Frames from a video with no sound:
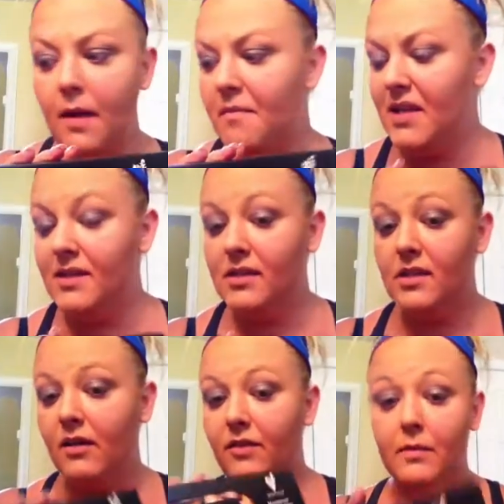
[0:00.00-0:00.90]
Amazing
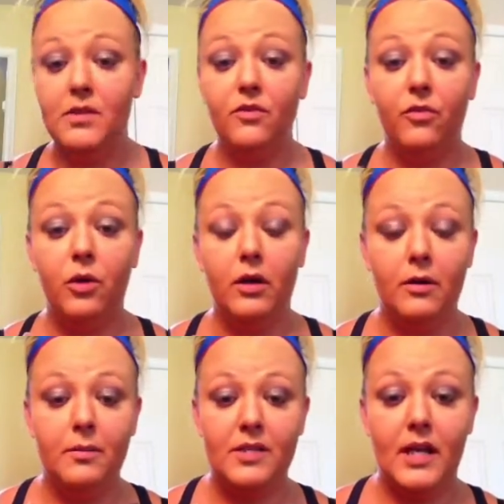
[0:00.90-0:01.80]
stuff. Up to
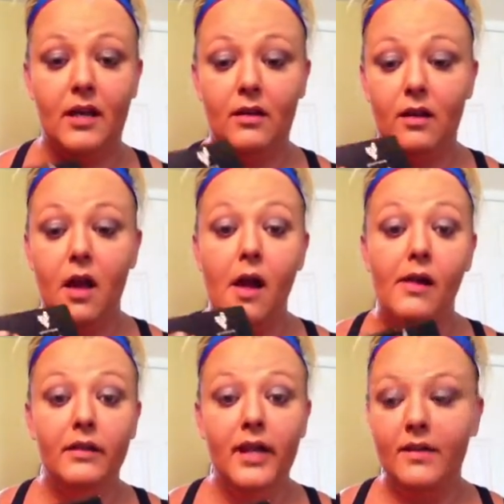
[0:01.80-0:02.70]
400%
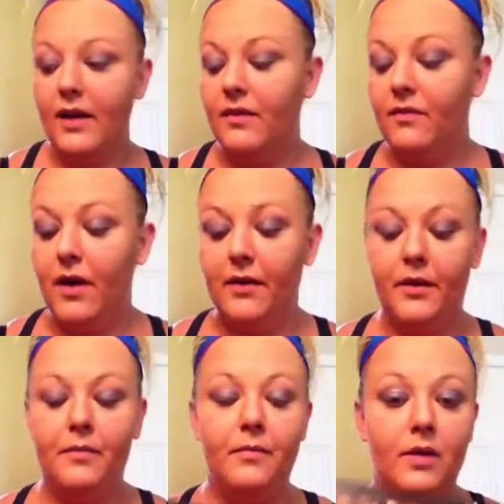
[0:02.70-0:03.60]
length and
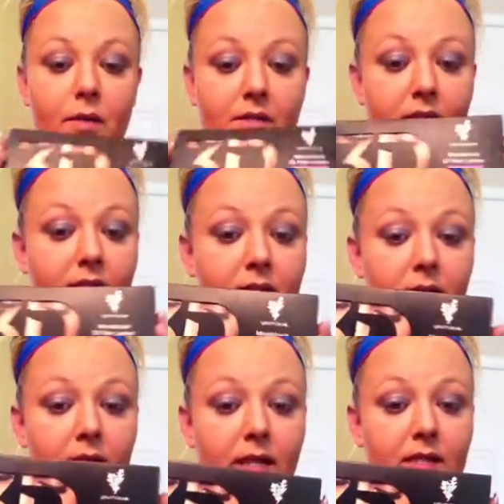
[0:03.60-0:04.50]
volume. Comes in this
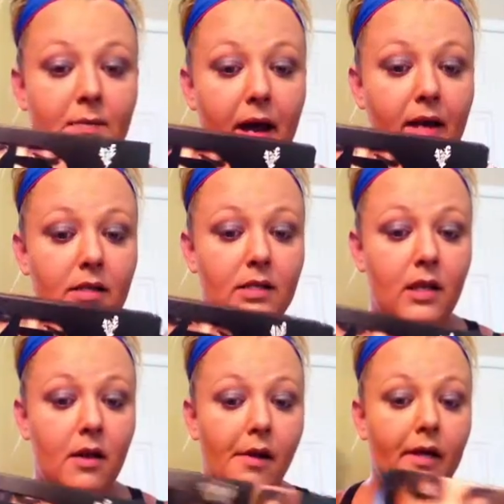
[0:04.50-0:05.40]
nice
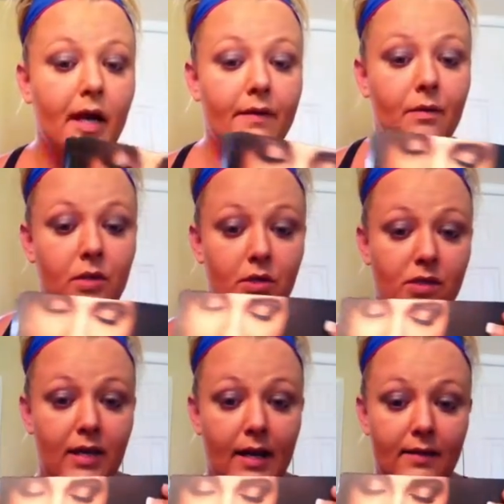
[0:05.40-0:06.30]
box. And then when you
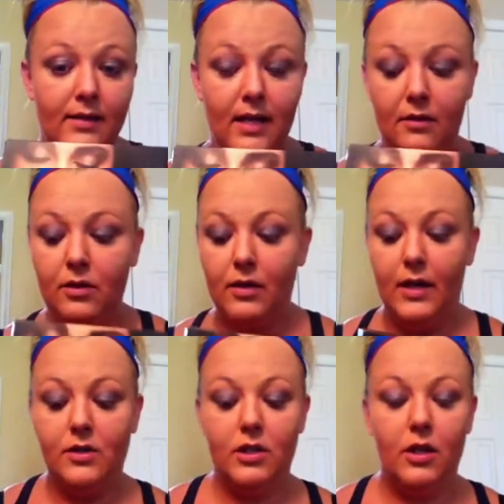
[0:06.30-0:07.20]
slide this out, you can
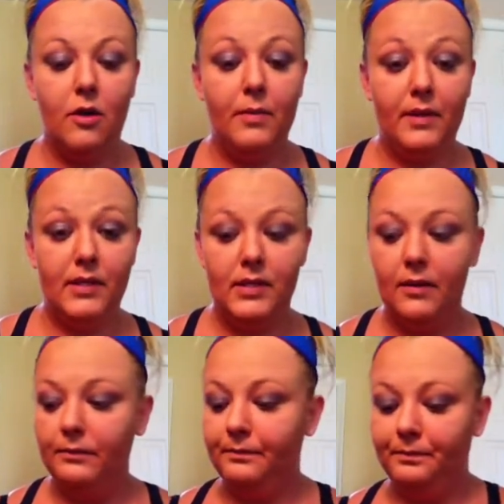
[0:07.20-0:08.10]
actually open this
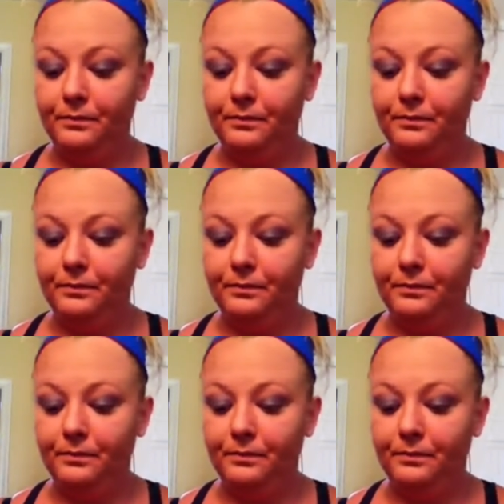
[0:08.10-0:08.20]
up.